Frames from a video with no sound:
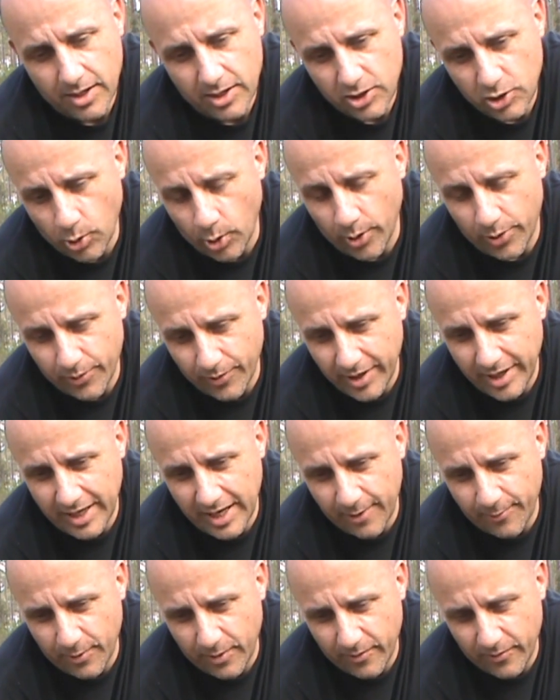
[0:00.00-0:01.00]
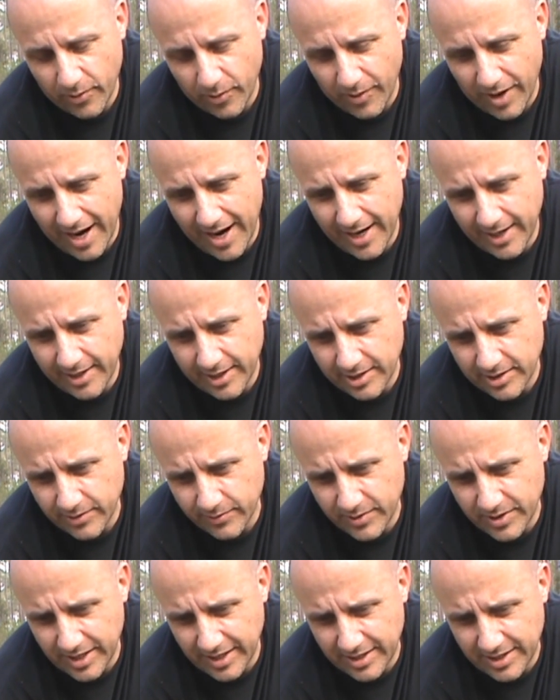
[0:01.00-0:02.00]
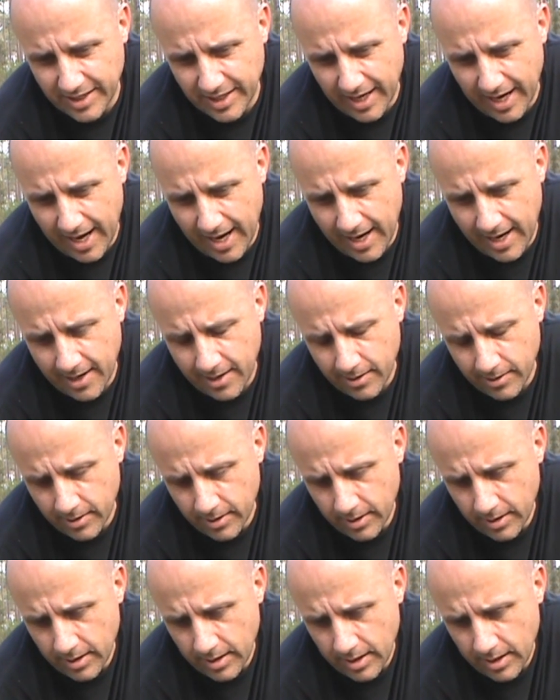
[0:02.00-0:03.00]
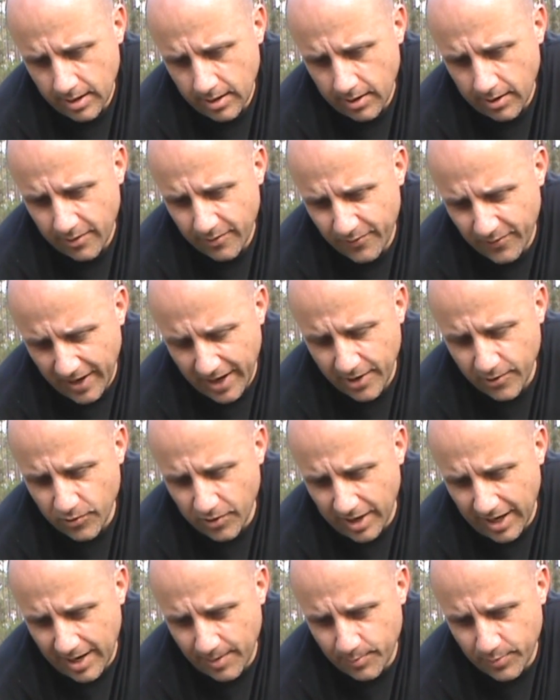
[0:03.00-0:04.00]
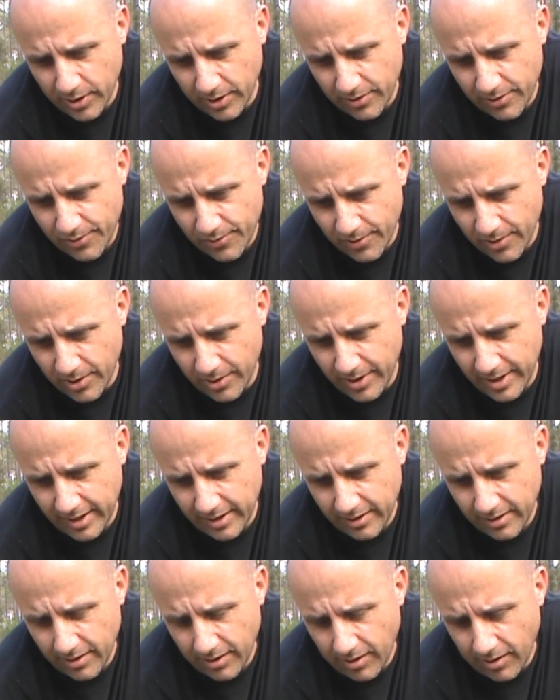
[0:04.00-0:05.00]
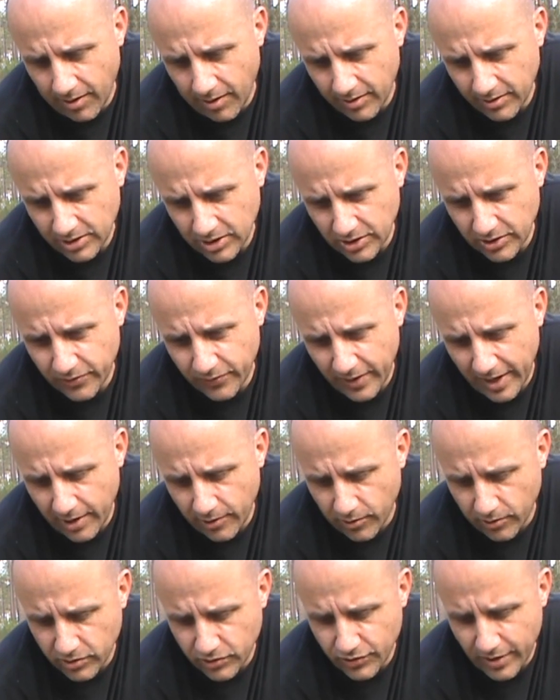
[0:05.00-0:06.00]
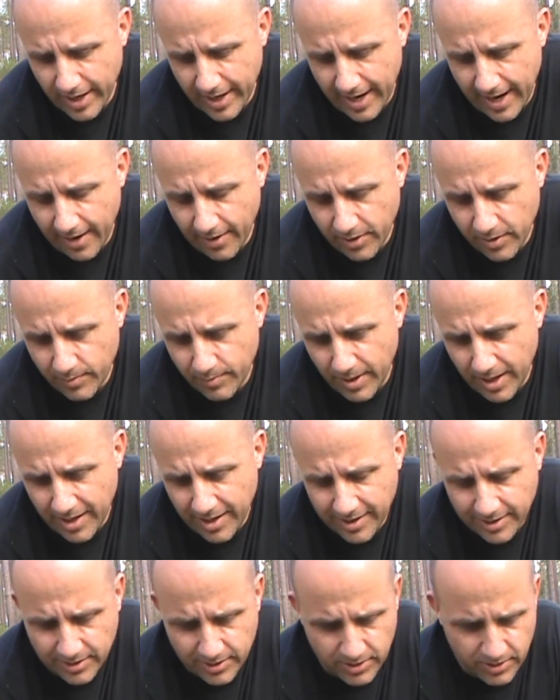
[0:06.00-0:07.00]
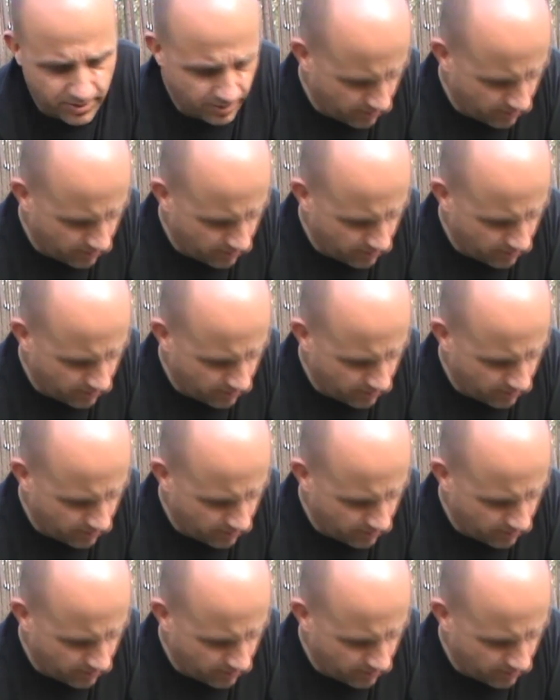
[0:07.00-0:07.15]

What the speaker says: 2 or 3 different varieties of CCI. Federal, I put through it, just Federal straight out of the box